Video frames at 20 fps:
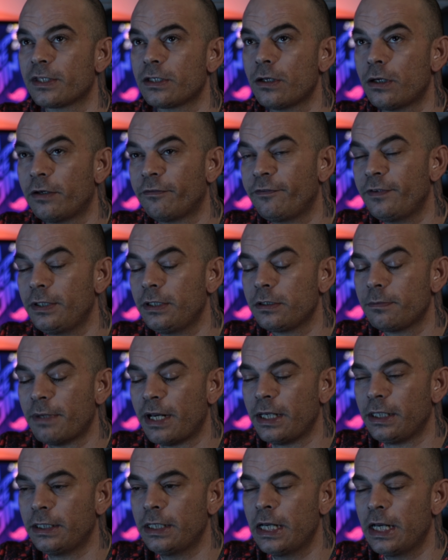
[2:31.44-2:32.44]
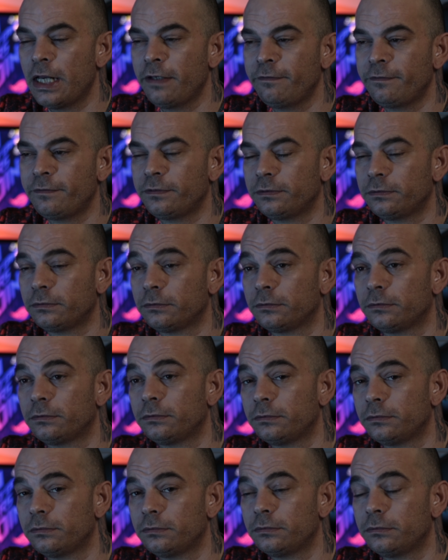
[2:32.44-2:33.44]
So I finished my dive,
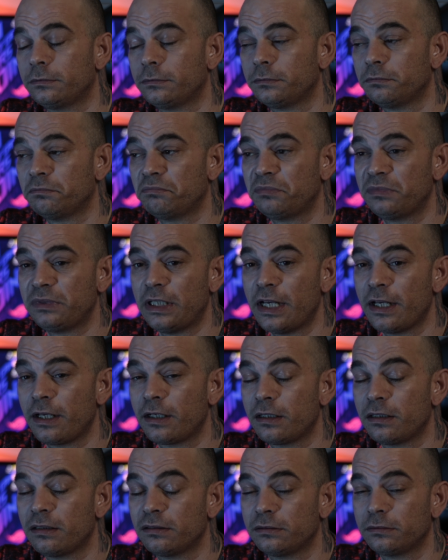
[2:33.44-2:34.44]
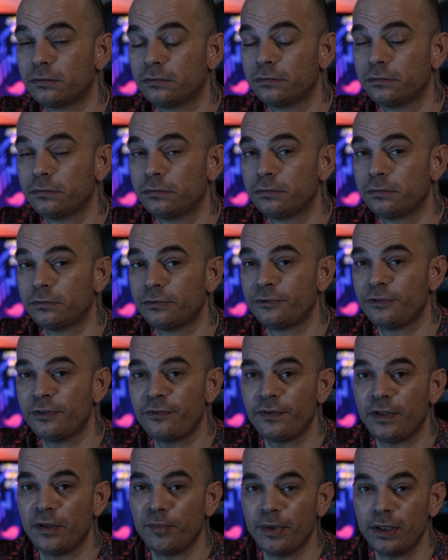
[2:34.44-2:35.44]
like
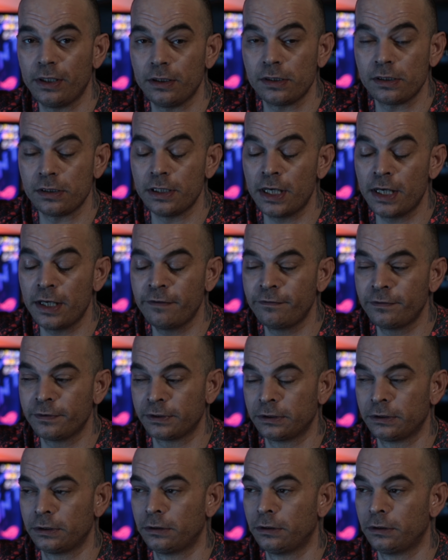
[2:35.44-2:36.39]
50 minutes dive.